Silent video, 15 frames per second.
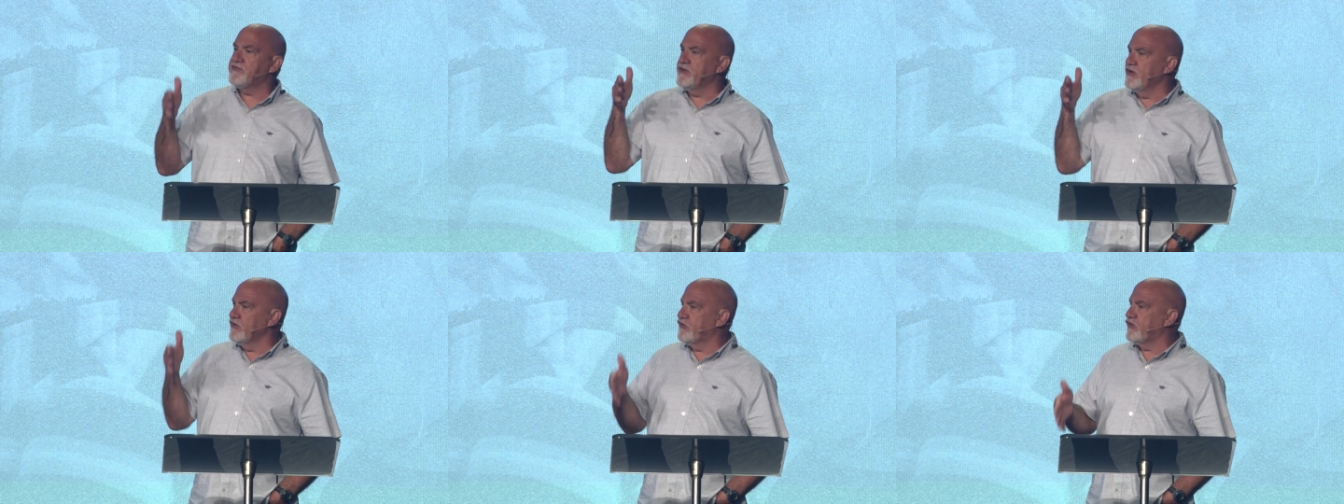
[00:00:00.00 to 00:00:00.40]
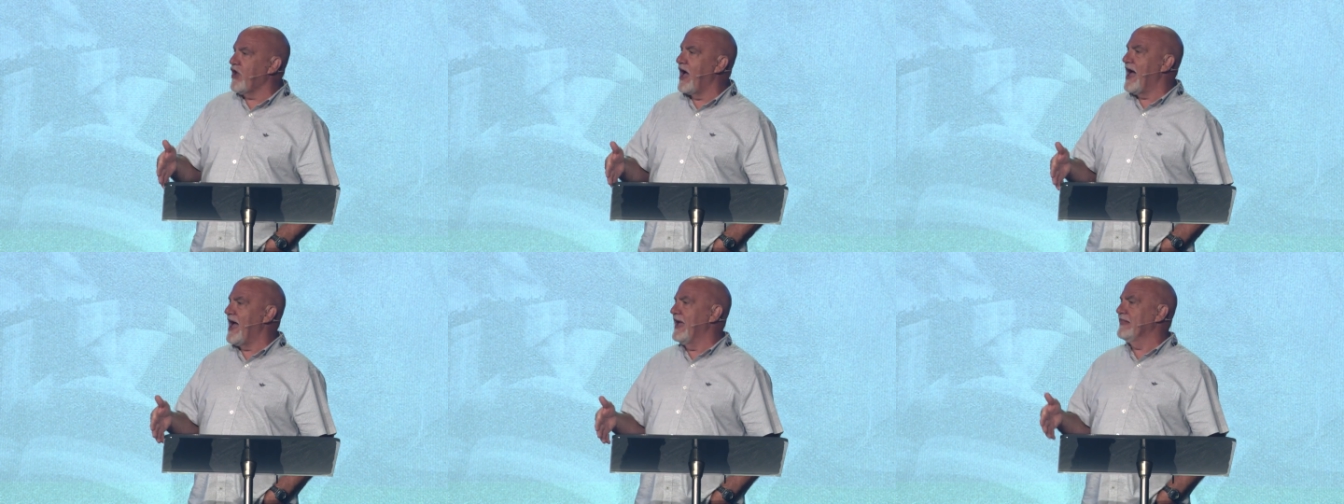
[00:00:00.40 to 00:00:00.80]
to
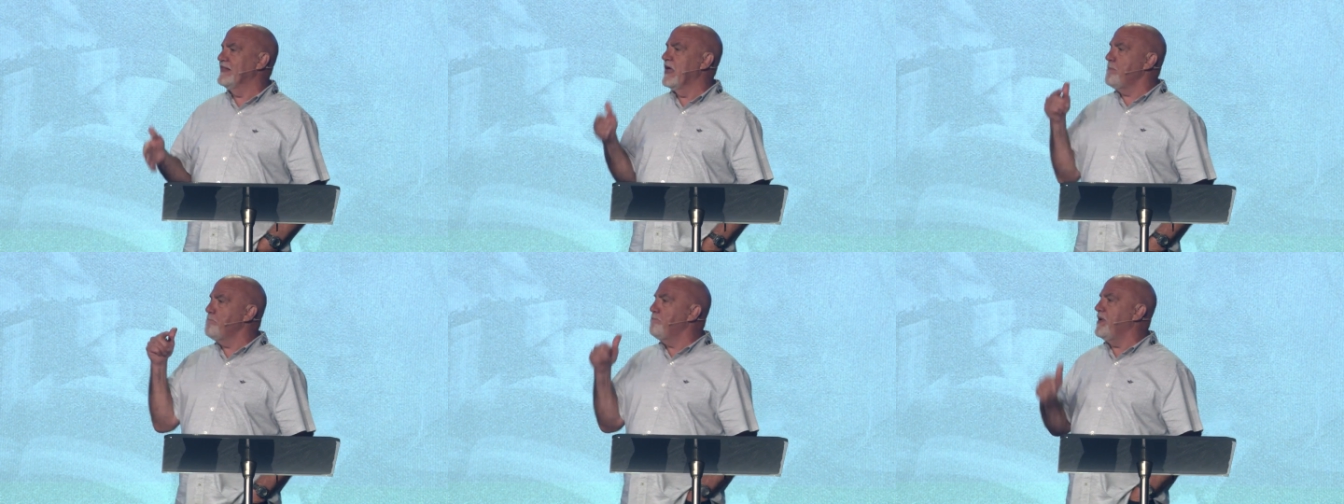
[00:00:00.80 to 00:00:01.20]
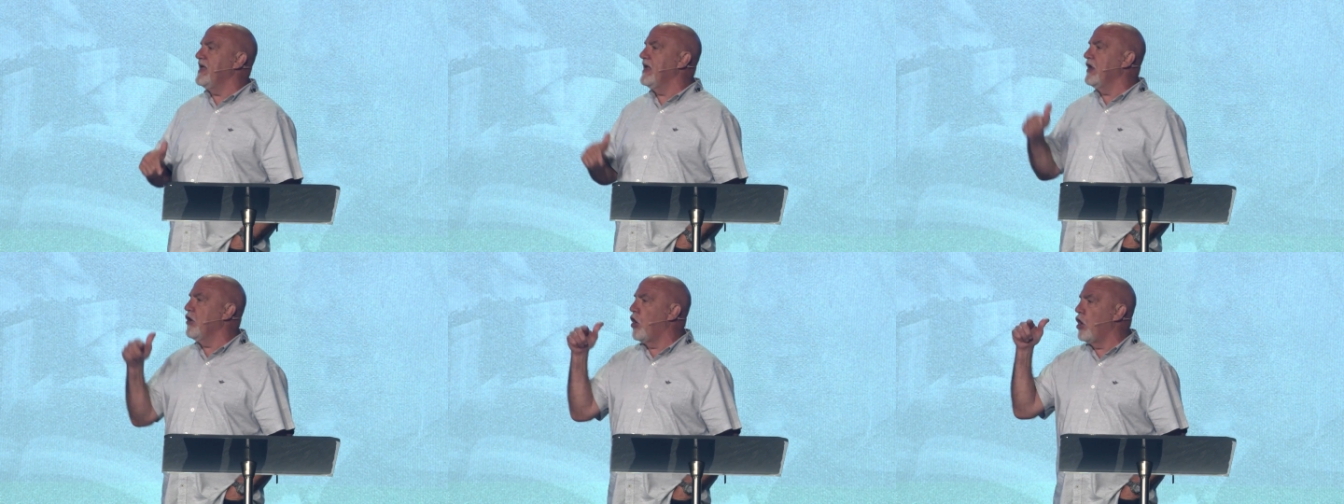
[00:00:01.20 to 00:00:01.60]
decide that
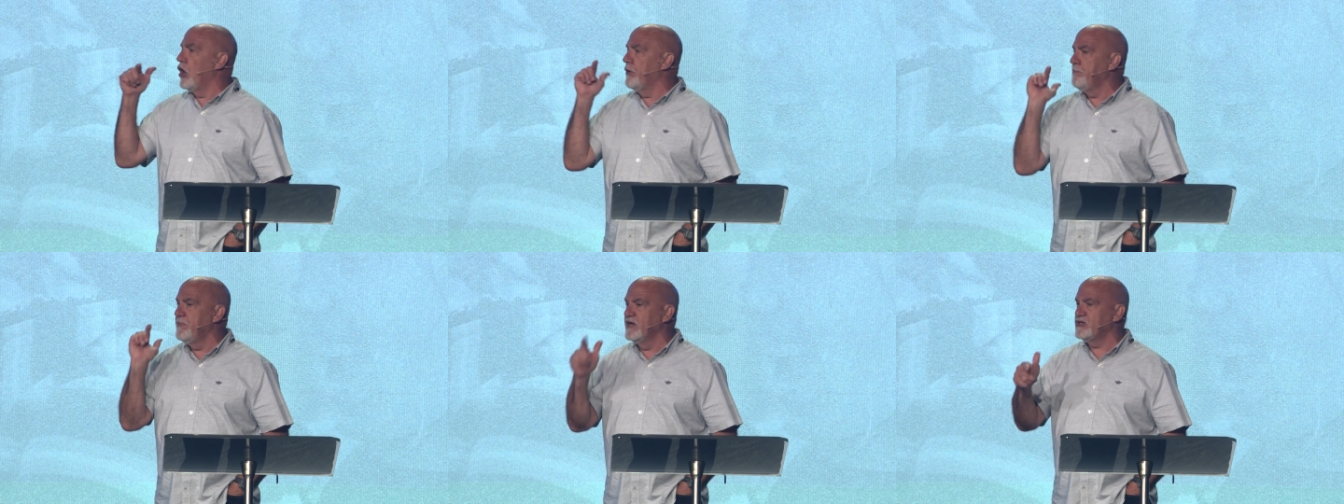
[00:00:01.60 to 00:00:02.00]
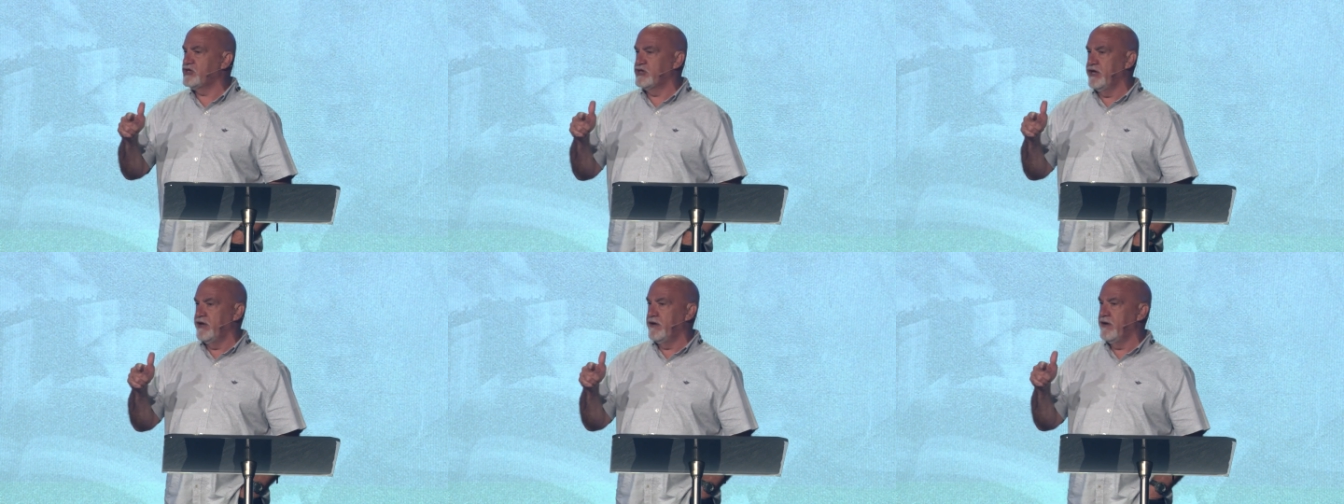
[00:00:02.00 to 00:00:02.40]
being on
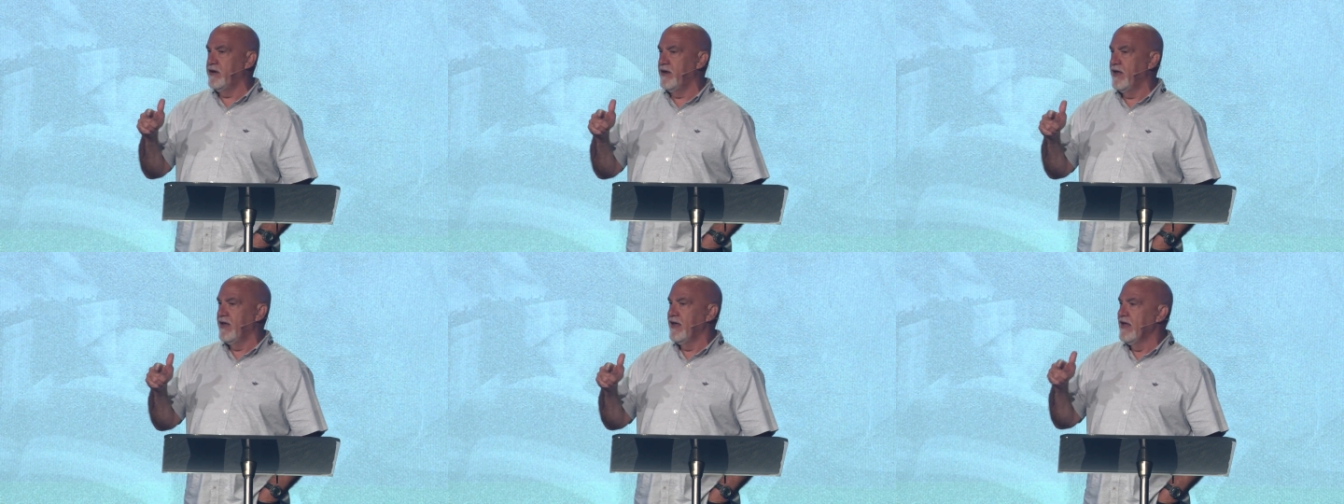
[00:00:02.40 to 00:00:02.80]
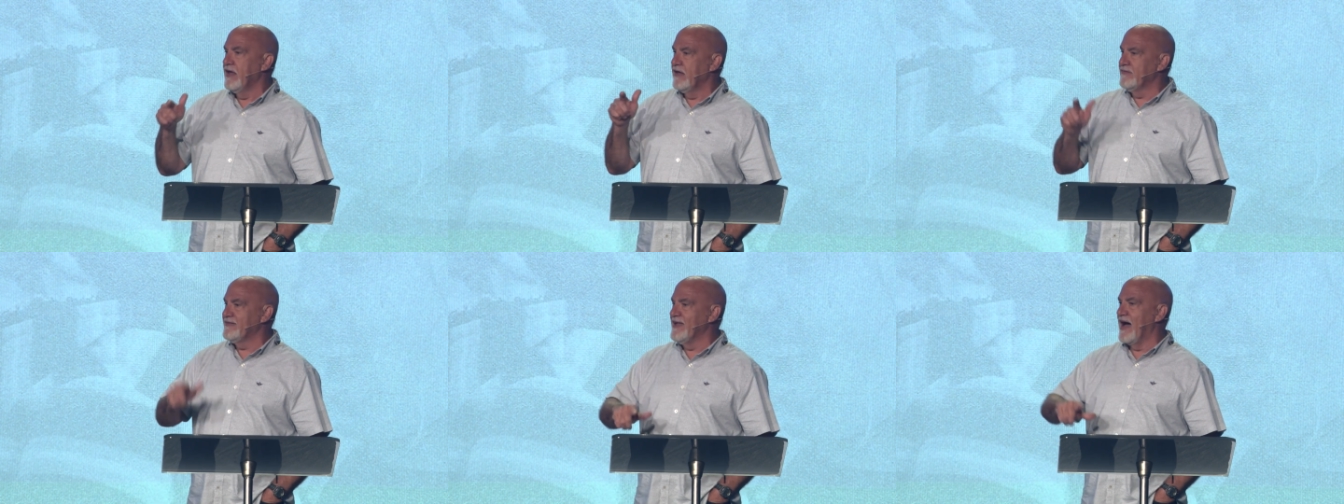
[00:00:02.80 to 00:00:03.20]
mission
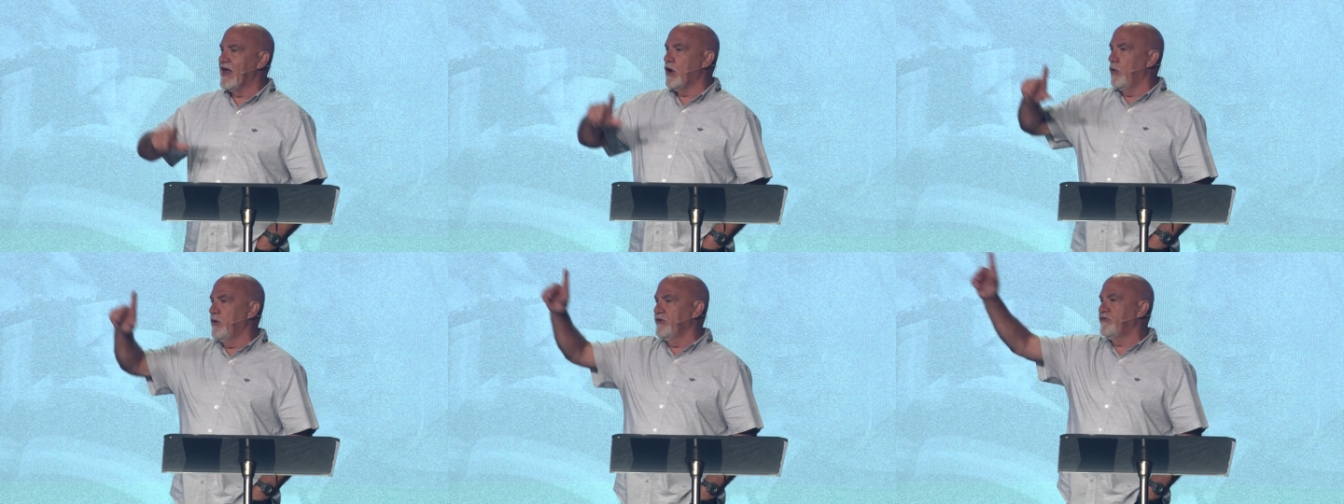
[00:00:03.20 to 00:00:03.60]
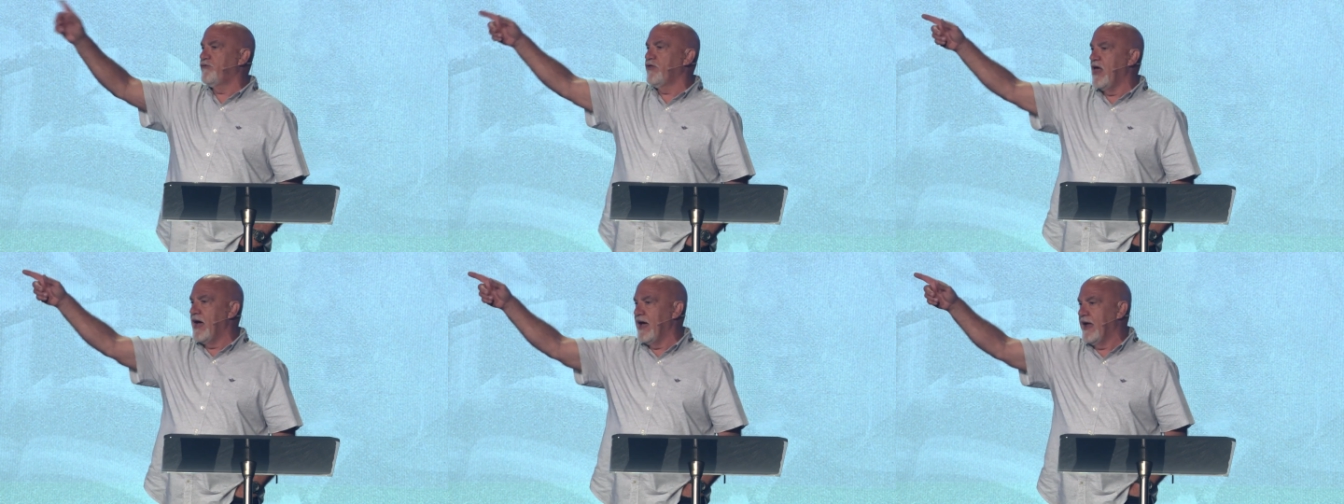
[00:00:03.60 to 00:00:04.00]
is not always
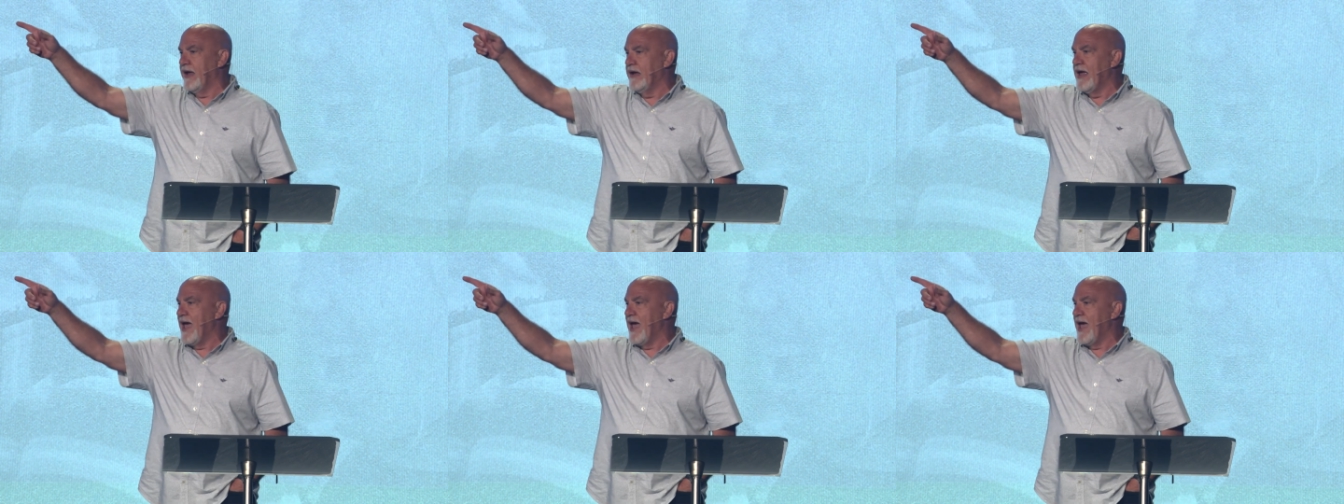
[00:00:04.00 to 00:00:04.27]
flying